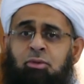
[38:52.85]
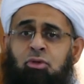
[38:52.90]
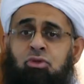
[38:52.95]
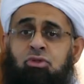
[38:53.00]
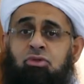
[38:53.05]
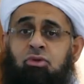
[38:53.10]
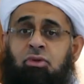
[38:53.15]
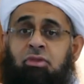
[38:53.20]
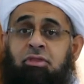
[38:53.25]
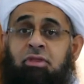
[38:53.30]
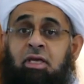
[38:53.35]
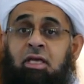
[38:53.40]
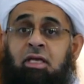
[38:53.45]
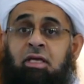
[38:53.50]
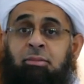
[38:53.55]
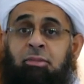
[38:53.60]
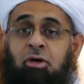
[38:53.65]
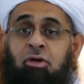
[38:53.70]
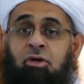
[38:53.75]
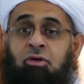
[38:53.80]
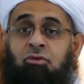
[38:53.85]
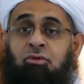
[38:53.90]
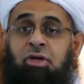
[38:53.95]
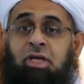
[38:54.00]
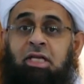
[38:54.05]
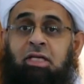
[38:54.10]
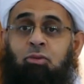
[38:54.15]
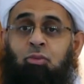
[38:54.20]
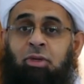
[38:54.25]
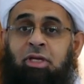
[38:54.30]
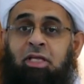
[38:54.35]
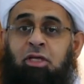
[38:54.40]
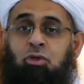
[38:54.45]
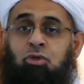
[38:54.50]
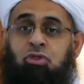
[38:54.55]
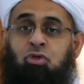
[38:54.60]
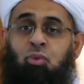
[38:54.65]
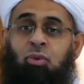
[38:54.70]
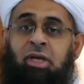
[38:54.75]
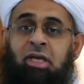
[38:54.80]
used to think about and read when he
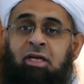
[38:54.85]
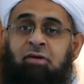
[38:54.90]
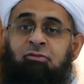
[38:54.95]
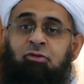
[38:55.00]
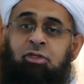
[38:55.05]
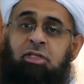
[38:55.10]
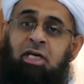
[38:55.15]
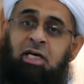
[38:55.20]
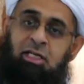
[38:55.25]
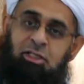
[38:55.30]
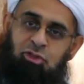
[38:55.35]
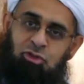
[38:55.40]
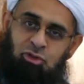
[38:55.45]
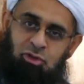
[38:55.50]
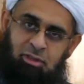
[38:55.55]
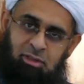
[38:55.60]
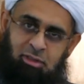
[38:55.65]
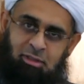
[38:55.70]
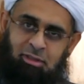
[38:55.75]
used to wake up for tahajjud.